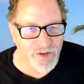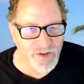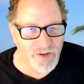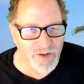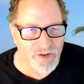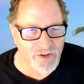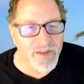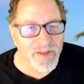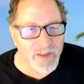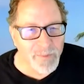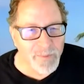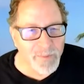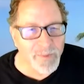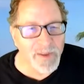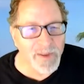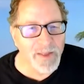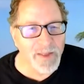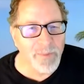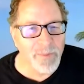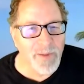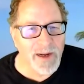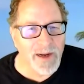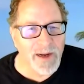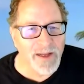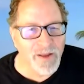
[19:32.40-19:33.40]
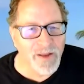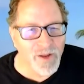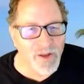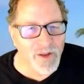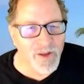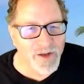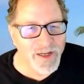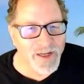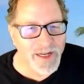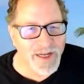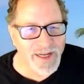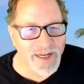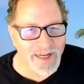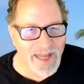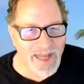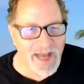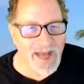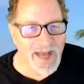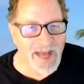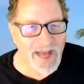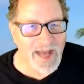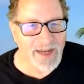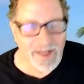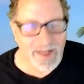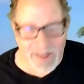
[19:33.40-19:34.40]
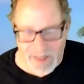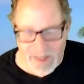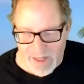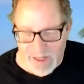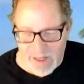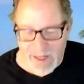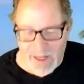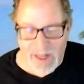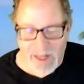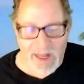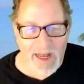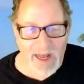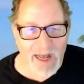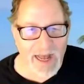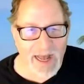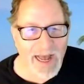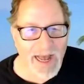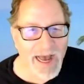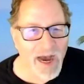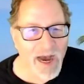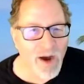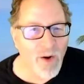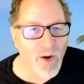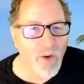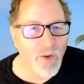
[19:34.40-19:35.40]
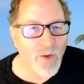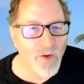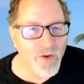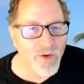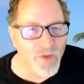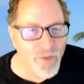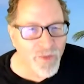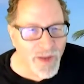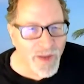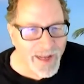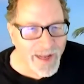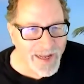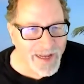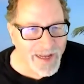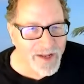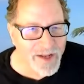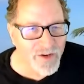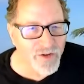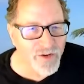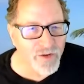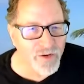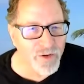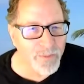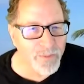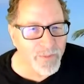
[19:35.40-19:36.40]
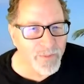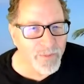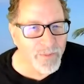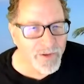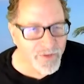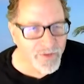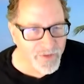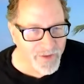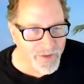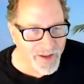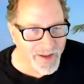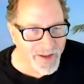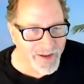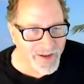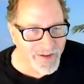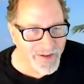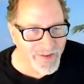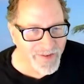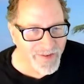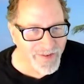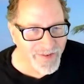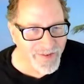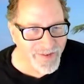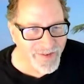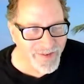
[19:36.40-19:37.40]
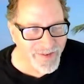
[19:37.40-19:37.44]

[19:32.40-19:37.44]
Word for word: simply by looking at how you handle mistakes.